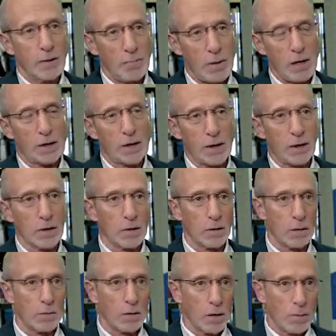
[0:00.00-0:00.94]
picking
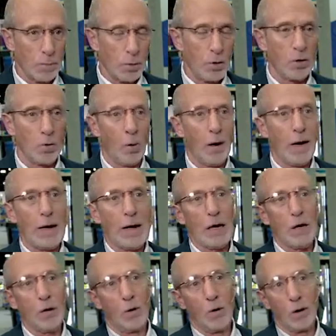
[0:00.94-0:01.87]
or put
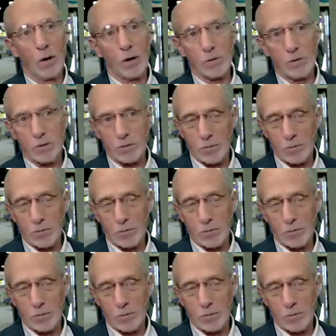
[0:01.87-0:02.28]
away or